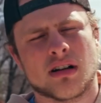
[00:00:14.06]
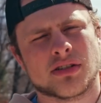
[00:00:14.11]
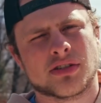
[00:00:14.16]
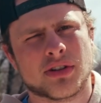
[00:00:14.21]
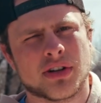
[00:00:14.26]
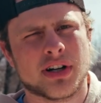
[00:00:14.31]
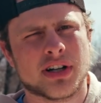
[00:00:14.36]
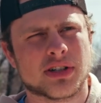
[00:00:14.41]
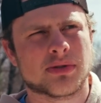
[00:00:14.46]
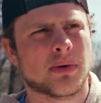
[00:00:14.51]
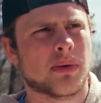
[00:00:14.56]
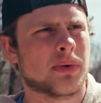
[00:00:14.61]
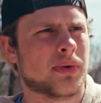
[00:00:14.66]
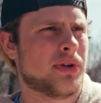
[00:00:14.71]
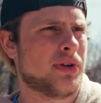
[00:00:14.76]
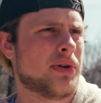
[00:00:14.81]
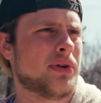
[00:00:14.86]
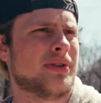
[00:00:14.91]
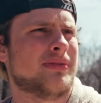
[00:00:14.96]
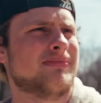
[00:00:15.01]
So here's what we're
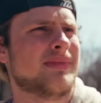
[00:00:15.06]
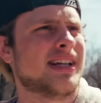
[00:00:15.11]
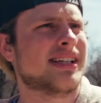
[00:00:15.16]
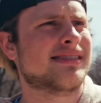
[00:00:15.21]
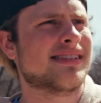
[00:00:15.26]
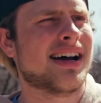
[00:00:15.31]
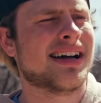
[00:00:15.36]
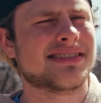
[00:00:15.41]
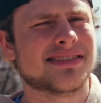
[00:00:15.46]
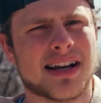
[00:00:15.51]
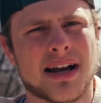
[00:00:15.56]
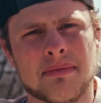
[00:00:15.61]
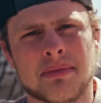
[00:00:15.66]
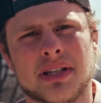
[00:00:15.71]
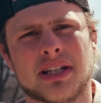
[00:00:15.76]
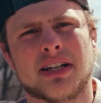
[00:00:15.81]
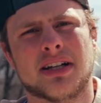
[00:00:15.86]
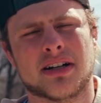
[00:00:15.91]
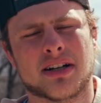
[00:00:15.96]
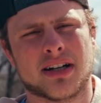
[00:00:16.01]
doing. It's that time of
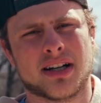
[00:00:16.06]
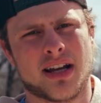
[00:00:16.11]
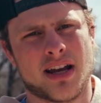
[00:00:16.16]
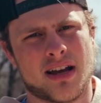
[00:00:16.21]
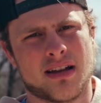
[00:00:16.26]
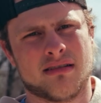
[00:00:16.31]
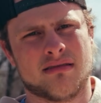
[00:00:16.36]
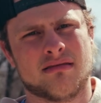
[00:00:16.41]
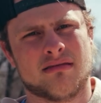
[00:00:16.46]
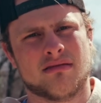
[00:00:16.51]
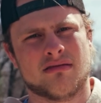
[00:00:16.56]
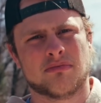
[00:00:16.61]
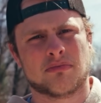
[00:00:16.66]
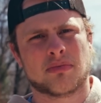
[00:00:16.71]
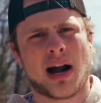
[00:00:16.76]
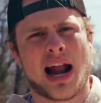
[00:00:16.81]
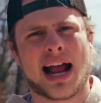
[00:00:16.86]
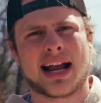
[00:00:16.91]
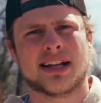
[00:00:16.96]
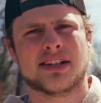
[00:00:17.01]
the year again.
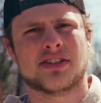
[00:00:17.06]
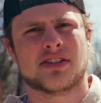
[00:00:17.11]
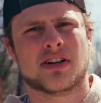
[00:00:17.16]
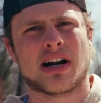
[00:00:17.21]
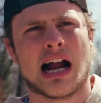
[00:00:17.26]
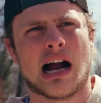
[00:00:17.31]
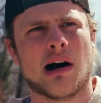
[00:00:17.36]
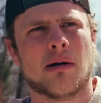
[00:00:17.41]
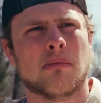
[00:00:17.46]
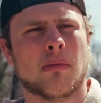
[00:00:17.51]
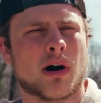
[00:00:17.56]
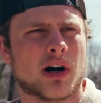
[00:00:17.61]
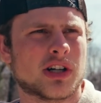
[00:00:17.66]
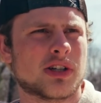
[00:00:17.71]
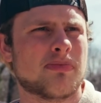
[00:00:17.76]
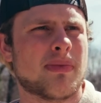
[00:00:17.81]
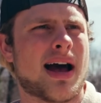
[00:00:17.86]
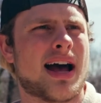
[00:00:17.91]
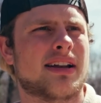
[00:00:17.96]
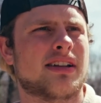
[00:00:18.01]
Brackets are out, March
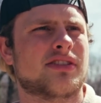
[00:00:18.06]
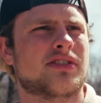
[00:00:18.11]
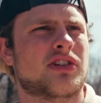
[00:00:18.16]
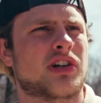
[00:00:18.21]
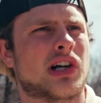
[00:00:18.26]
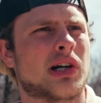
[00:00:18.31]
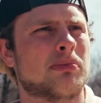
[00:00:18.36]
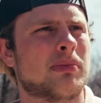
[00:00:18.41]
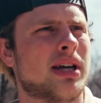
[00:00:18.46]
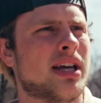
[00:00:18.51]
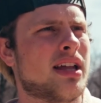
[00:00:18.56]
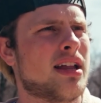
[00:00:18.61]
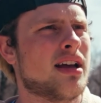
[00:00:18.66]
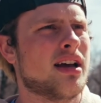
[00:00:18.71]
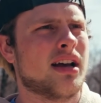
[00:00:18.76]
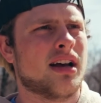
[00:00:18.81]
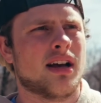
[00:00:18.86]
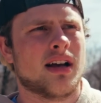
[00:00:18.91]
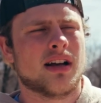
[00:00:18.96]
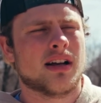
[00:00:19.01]
Madness tournament.
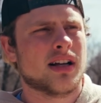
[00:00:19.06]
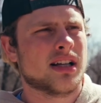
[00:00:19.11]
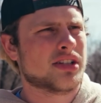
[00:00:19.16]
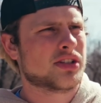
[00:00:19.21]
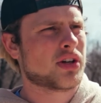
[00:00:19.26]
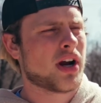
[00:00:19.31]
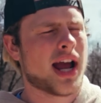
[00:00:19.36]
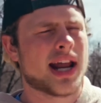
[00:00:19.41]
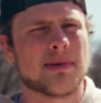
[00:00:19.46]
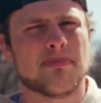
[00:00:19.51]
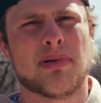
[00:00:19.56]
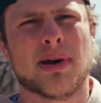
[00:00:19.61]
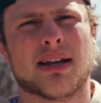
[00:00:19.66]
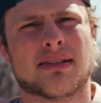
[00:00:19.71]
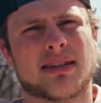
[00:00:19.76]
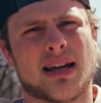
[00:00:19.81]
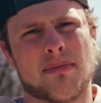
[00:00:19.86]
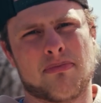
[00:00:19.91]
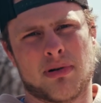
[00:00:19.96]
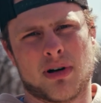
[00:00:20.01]
Trying to pick
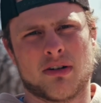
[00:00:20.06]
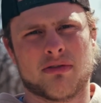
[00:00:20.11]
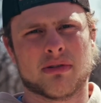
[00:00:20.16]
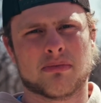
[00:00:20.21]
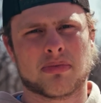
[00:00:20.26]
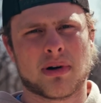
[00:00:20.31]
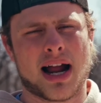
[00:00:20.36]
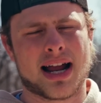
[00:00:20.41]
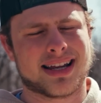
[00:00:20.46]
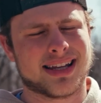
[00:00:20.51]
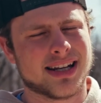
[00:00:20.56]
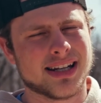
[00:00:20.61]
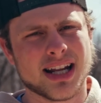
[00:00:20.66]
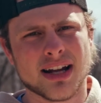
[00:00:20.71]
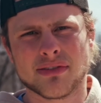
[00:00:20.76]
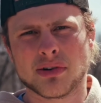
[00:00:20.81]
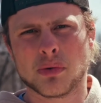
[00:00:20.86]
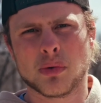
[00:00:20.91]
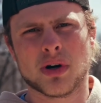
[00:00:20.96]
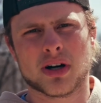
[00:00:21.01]
that perfect bracket, it
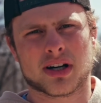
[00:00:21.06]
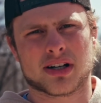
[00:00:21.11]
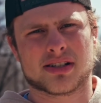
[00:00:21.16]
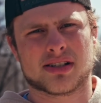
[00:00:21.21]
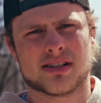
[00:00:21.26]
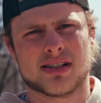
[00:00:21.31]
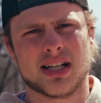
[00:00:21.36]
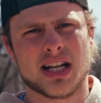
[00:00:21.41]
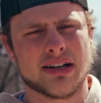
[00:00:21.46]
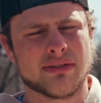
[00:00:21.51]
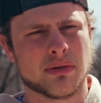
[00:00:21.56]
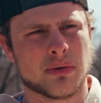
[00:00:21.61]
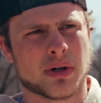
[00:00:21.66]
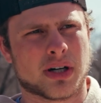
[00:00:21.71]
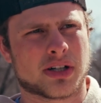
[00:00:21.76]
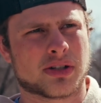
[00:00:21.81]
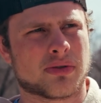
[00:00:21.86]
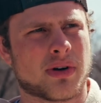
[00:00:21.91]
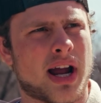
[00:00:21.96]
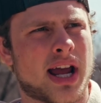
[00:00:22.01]
never works,
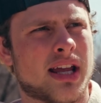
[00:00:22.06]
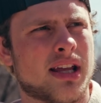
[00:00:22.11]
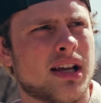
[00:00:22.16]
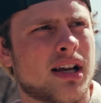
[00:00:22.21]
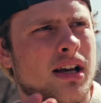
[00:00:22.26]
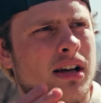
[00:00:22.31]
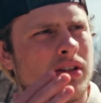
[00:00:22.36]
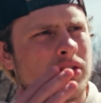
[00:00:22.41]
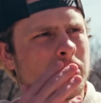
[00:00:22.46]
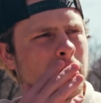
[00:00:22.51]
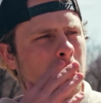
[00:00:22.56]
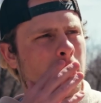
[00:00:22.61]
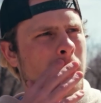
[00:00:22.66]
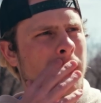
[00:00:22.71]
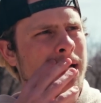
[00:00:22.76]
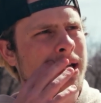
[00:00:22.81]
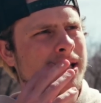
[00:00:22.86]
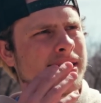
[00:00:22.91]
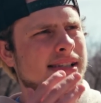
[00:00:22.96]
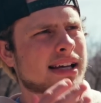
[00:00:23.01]
right? So
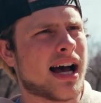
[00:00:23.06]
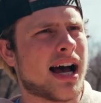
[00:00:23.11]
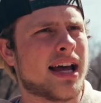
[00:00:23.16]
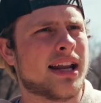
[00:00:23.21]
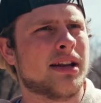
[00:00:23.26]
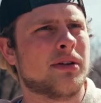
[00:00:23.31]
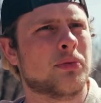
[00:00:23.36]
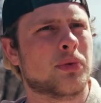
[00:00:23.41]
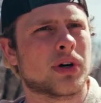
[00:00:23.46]
we decided